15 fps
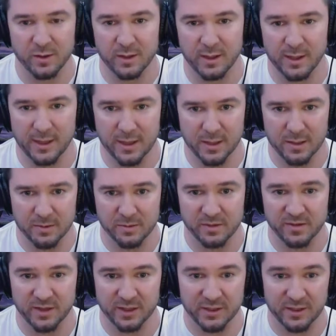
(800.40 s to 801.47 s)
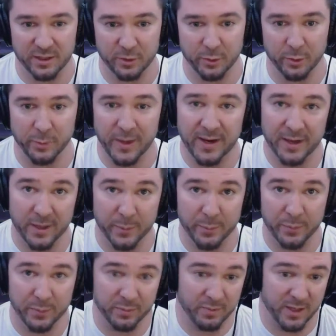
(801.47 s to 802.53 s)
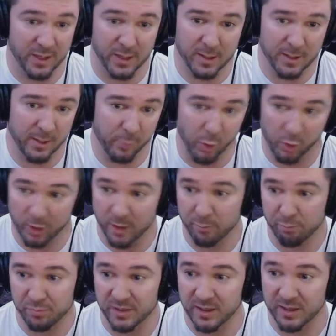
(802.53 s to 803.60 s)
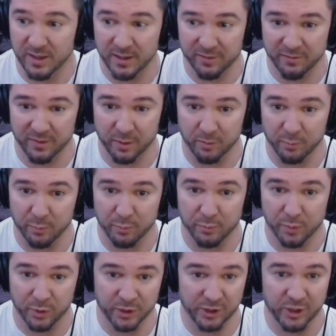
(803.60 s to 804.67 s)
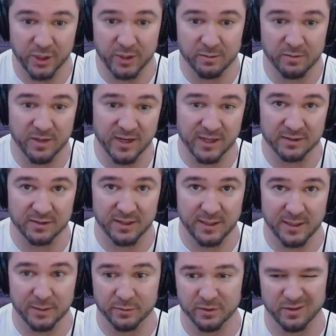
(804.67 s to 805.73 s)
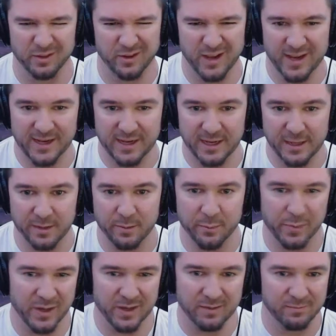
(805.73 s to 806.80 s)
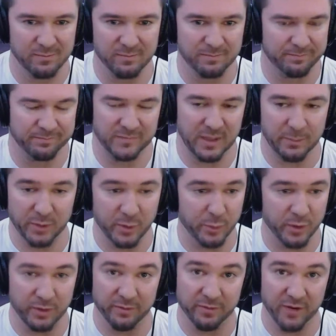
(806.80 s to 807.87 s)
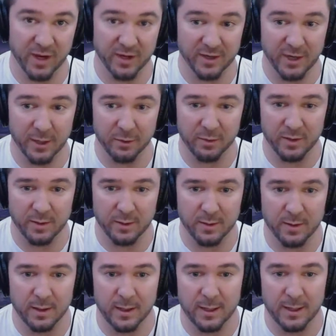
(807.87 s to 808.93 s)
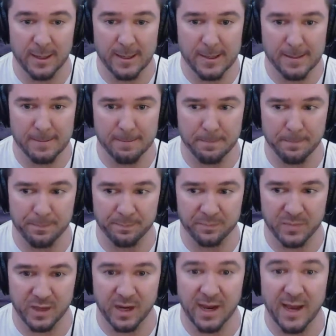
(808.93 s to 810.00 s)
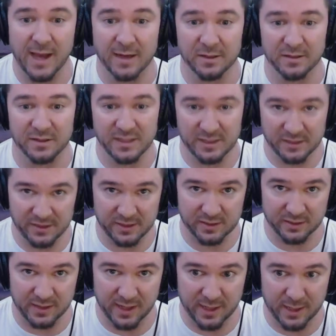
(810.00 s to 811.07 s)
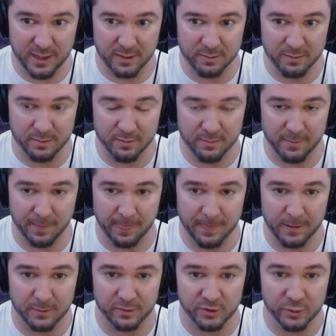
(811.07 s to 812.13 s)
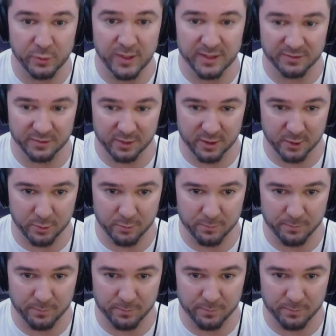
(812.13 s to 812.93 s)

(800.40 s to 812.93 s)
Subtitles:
and stuck a needle in my hip, and I woke up, and I felt pretty good. Next day, I was a little achy, but I'm completely fine now. I had a CT scan 2 days ago.